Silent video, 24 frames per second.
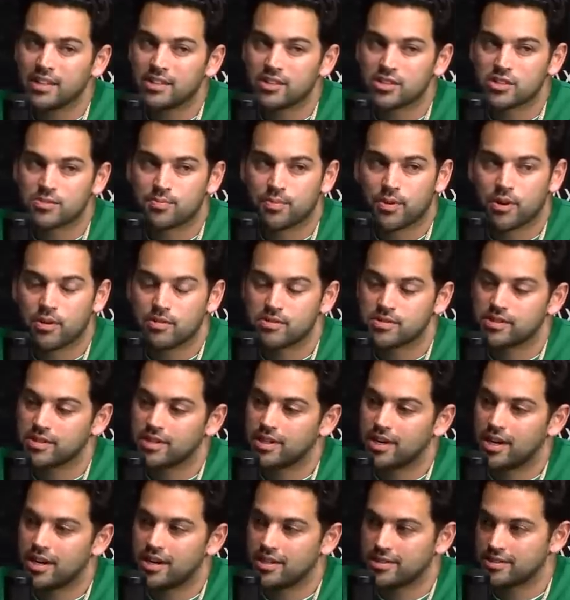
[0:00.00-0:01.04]
there's pros and
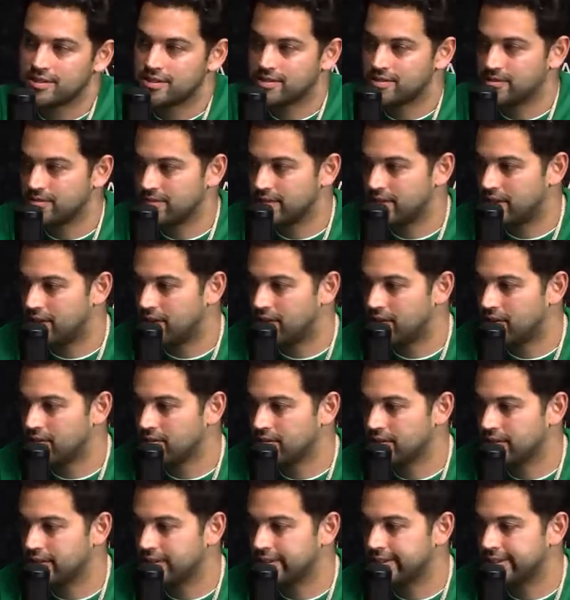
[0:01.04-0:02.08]
cons to it all.
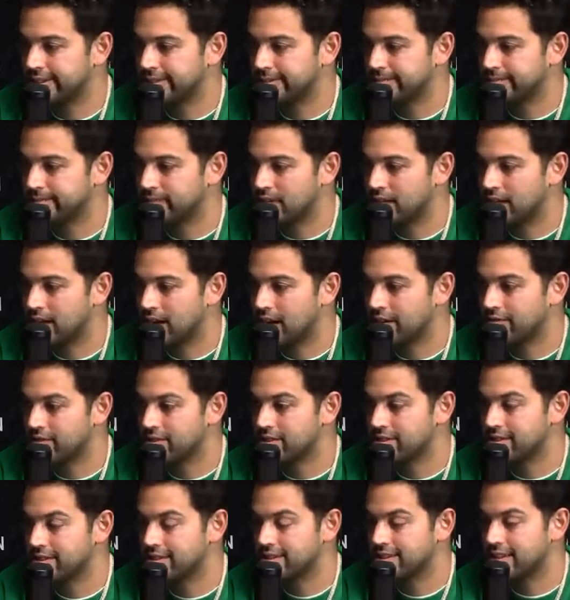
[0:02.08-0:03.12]
Um,
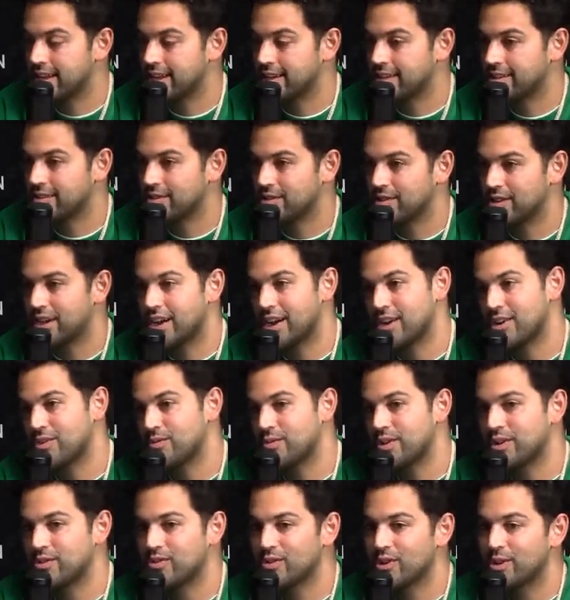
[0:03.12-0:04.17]
obviously, like the era
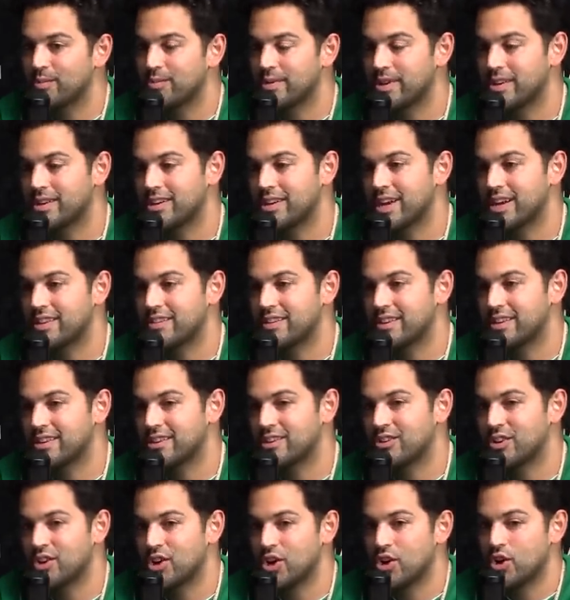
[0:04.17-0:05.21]
we grew up in, I
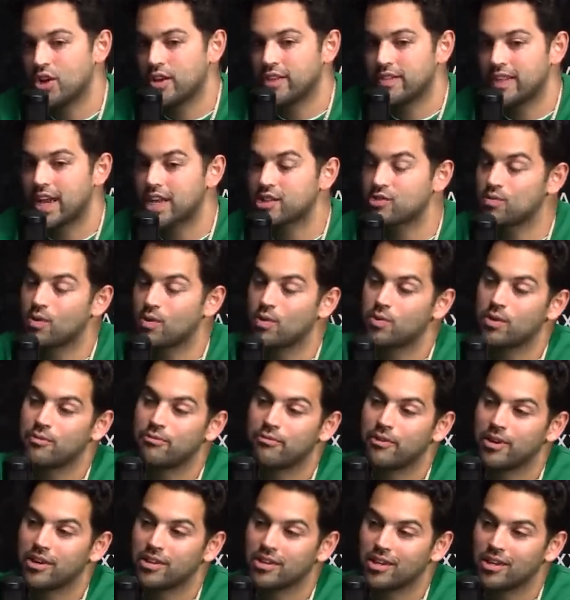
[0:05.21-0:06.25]
think that's where we
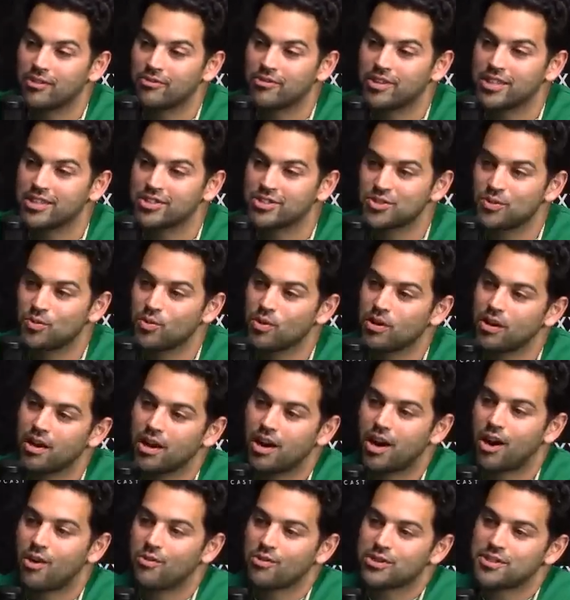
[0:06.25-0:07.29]
fell in love with it. So we're gonna
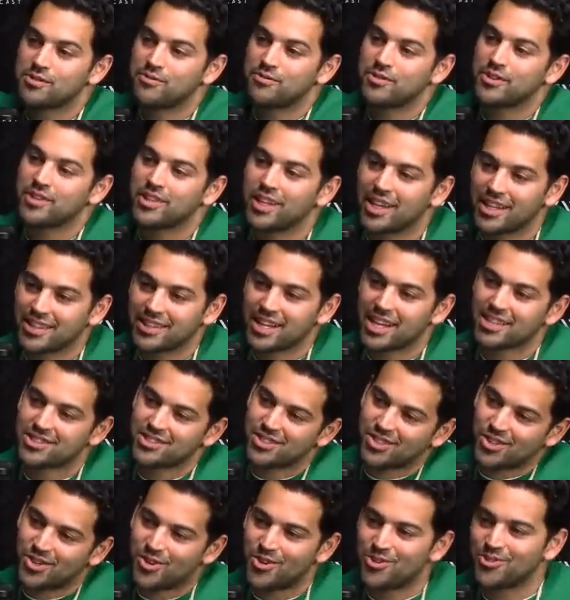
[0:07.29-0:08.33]
always feel like that's the
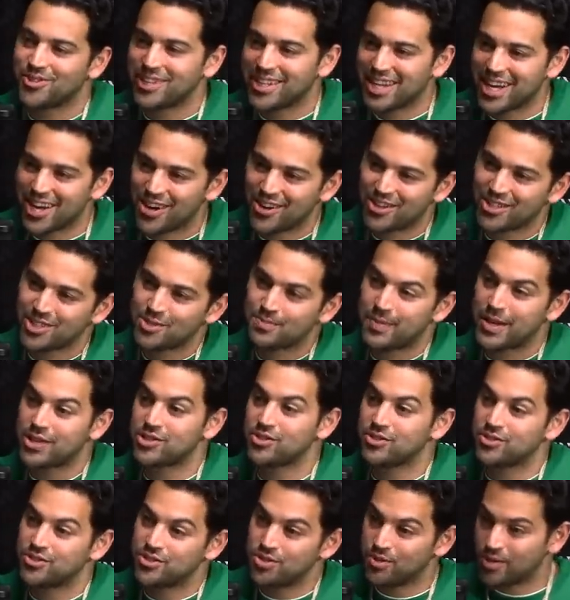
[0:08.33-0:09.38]
golden era and
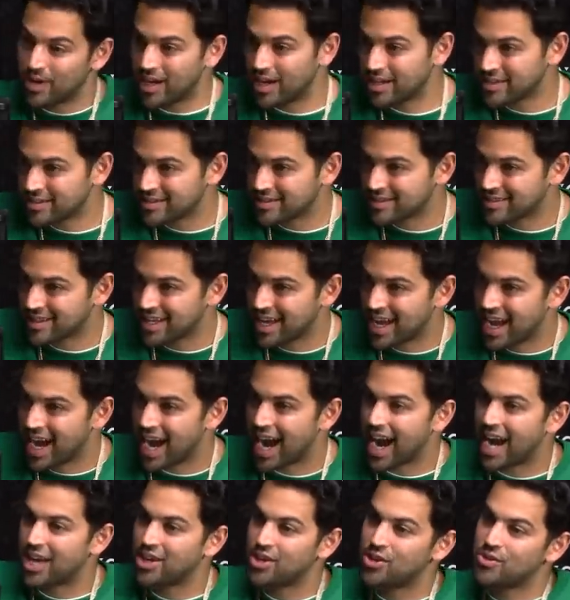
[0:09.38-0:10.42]
special to us. Ooh,
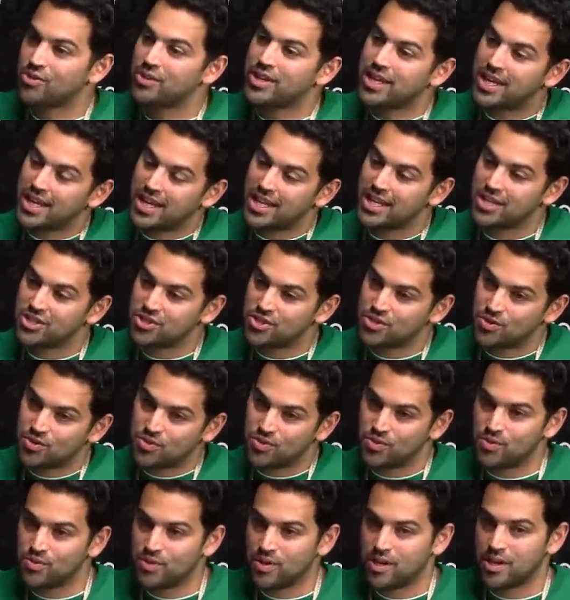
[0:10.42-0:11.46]
I know kids who